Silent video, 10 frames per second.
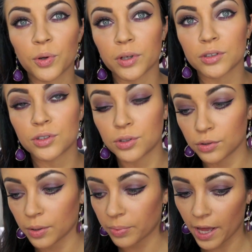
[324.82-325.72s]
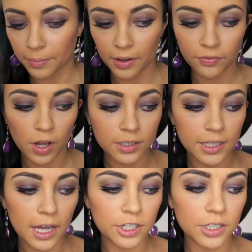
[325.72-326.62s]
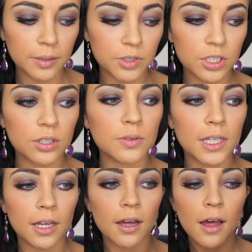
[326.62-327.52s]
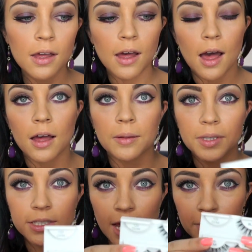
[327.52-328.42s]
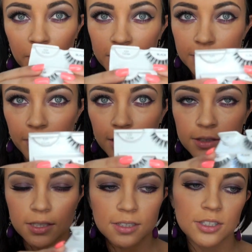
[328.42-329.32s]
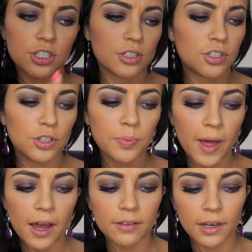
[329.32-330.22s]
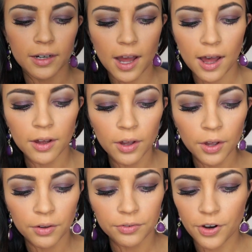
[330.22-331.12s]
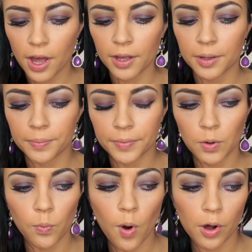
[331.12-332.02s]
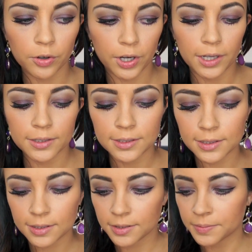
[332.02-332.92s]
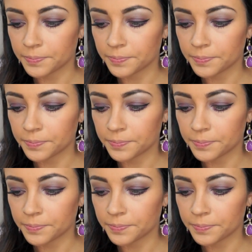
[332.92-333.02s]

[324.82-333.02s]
going to apply my false lashes. I'm just using um, the Demi Wispies. This is just a two pack that I got from Walgreens.